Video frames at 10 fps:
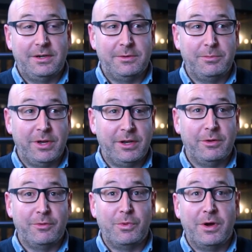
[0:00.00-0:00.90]
I'd put in a
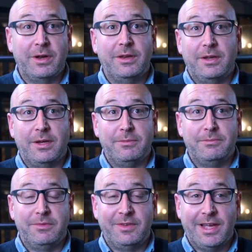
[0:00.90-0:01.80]
lot of work
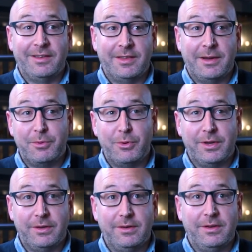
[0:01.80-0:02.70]
to get to that point,